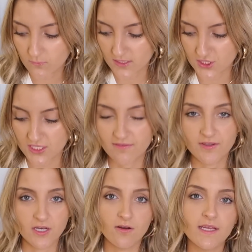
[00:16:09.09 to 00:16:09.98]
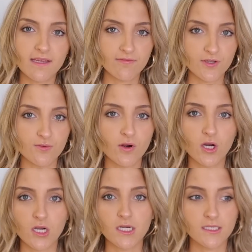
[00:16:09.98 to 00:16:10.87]
which, if you know, like, if you
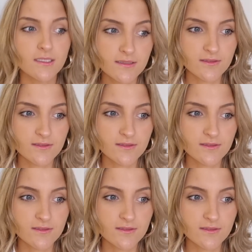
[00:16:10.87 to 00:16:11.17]
are